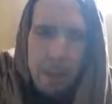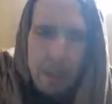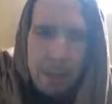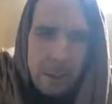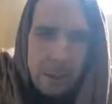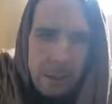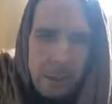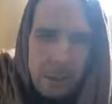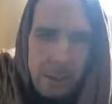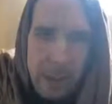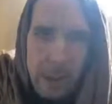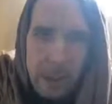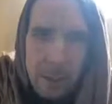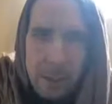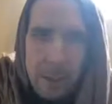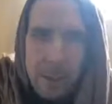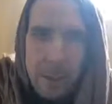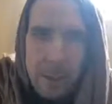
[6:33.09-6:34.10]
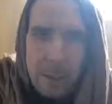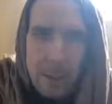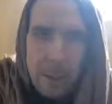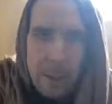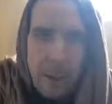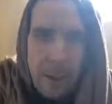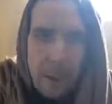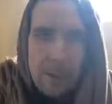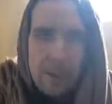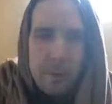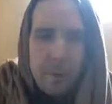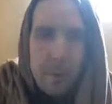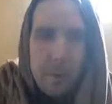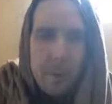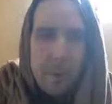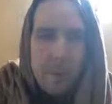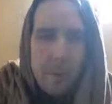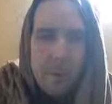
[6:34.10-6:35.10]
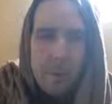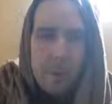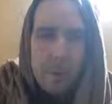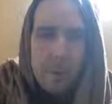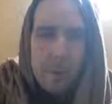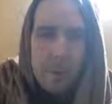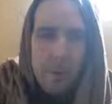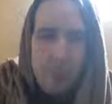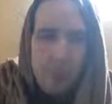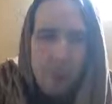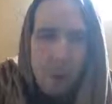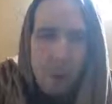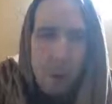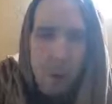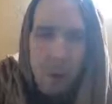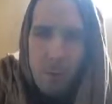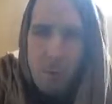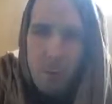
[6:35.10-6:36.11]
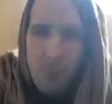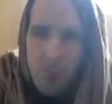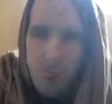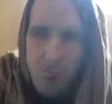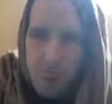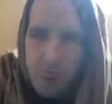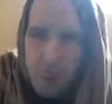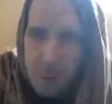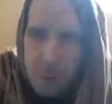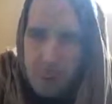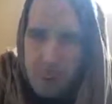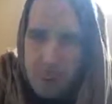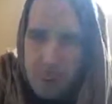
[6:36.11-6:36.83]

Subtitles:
the transcendental pastimes of the Lord.